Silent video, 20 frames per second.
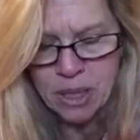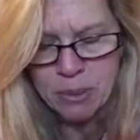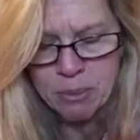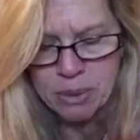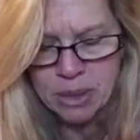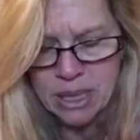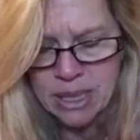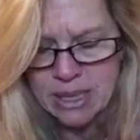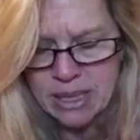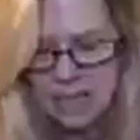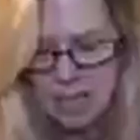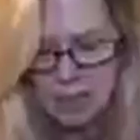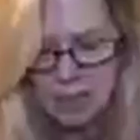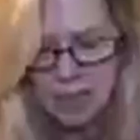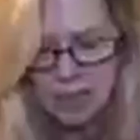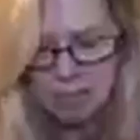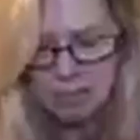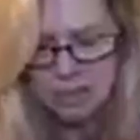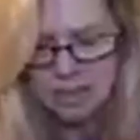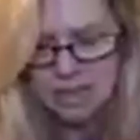please help
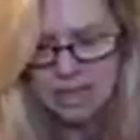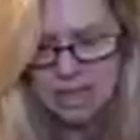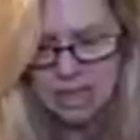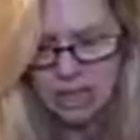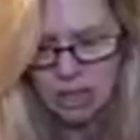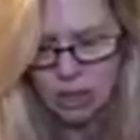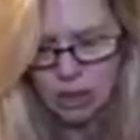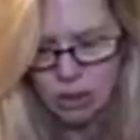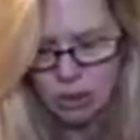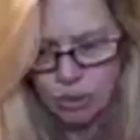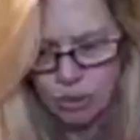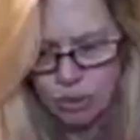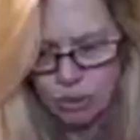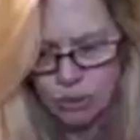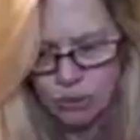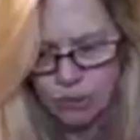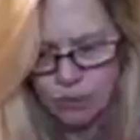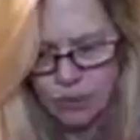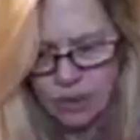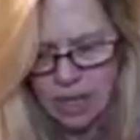them seek you
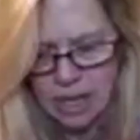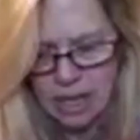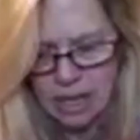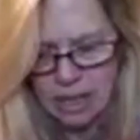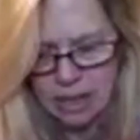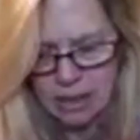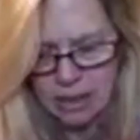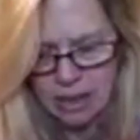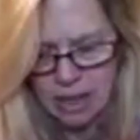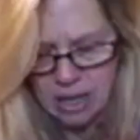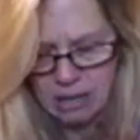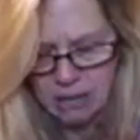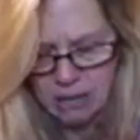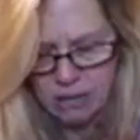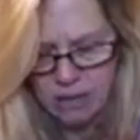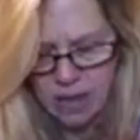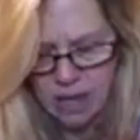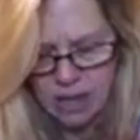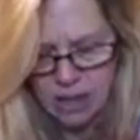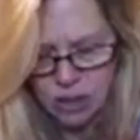and
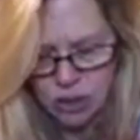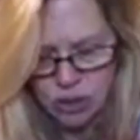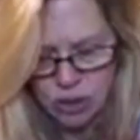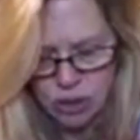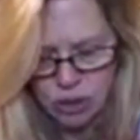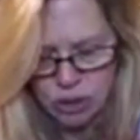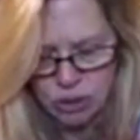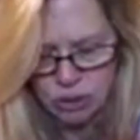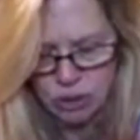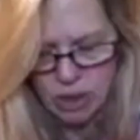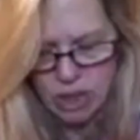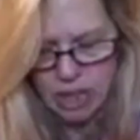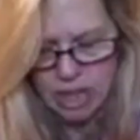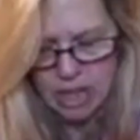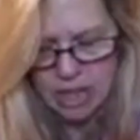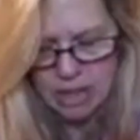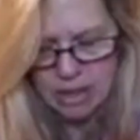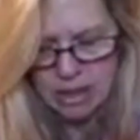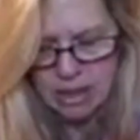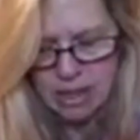find you.
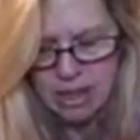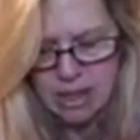And